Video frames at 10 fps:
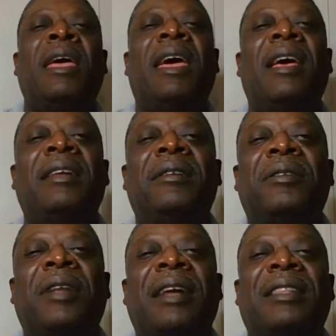And
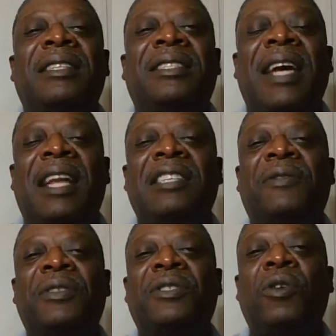the challenge
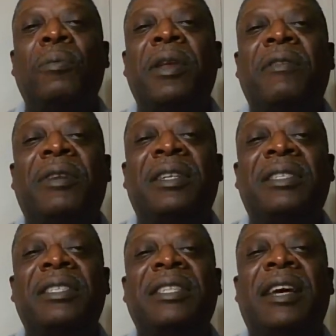for so many of
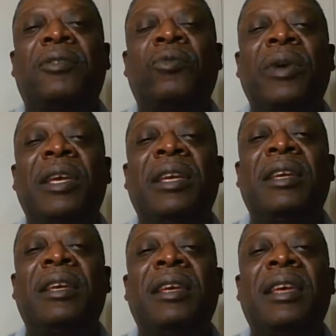us is that
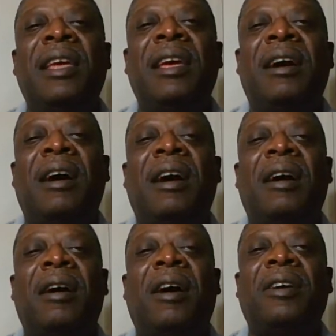we uh,
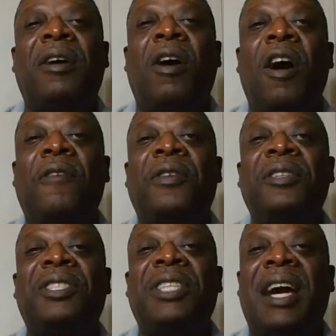are
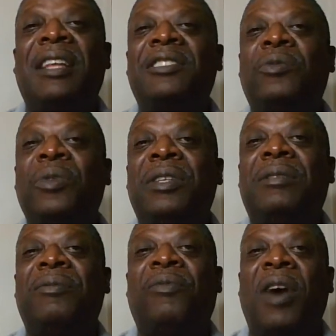often challenged
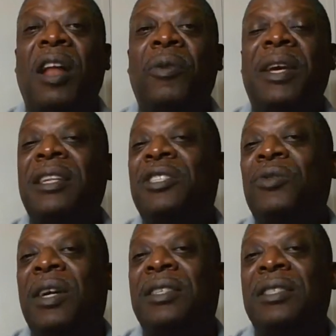with following
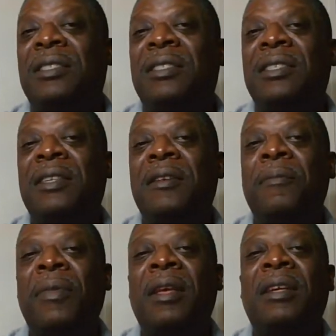instructions.
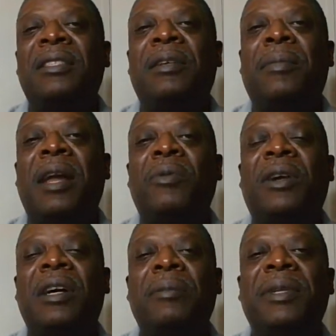Somebody will
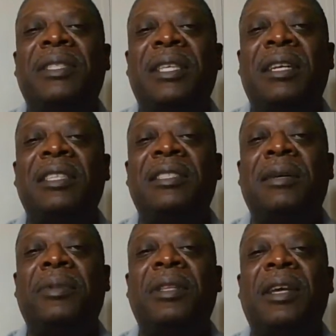come and tell us
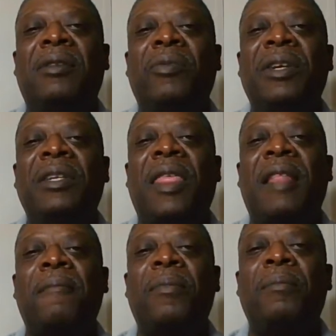something that we
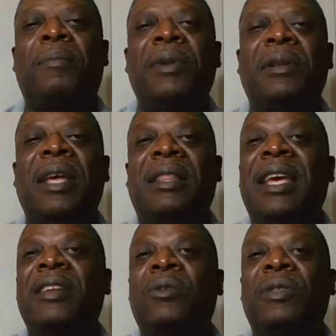that
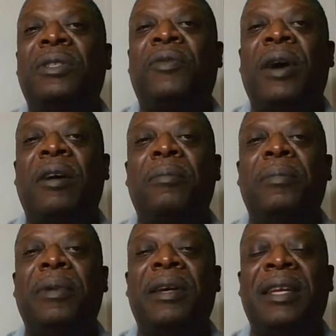they know is far
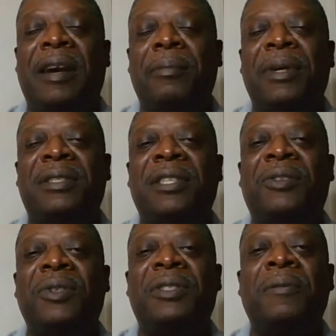in our best
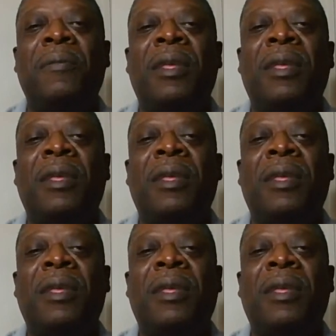interest,